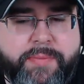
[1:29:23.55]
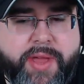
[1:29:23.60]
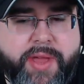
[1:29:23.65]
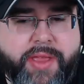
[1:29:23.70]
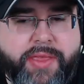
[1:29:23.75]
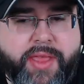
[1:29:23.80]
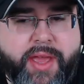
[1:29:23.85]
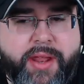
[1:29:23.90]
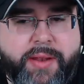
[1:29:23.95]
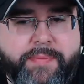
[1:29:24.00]
And
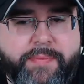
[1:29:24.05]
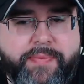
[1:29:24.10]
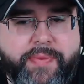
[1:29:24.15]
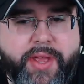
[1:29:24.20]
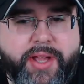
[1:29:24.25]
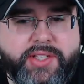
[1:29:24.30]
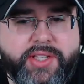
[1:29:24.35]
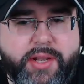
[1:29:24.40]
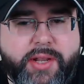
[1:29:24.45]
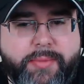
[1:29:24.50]
then I
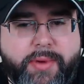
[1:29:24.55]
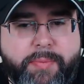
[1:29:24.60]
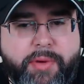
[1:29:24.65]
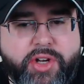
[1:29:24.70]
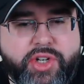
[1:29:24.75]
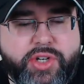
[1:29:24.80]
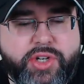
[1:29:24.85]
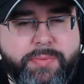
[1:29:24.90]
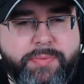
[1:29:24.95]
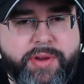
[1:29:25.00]
sent him a
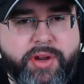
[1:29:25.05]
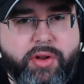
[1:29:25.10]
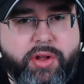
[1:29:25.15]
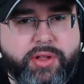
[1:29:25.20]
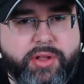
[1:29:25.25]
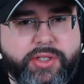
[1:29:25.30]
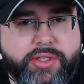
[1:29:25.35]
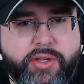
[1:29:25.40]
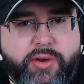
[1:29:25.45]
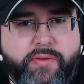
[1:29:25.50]
bunch of beer
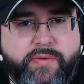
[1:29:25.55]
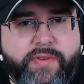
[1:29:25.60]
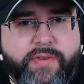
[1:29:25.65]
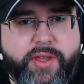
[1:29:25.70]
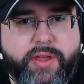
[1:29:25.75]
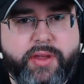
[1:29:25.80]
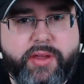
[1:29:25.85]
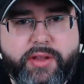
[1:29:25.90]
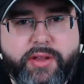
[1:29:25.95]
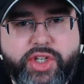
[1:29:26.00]
also
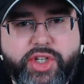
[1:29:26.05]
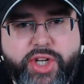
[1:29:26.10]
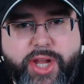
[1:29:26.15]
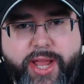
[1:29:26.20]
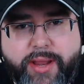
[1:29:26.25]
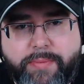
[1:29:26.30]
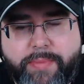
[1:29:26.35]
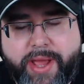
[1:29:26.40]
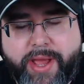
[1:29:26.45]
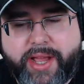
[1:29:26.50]
via
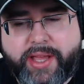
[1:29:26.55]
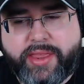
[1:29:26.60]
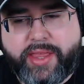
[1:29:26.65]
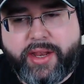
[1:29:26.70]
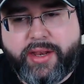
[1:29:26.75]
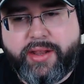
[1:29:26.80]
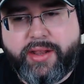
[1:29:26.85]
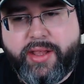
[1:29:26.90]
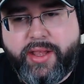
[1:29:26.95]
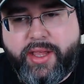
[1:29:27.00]
Chad back
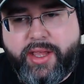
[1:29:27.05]
then,